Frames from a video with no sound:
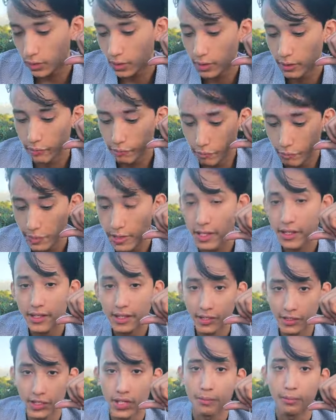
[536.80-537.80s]
And for me, the
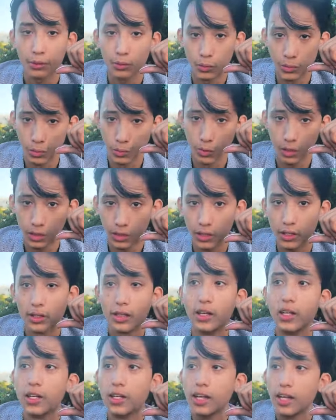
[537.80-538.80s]
example was work
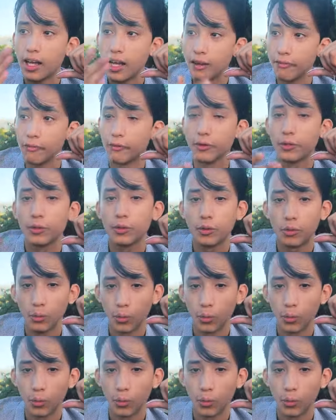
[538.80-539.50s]
effort,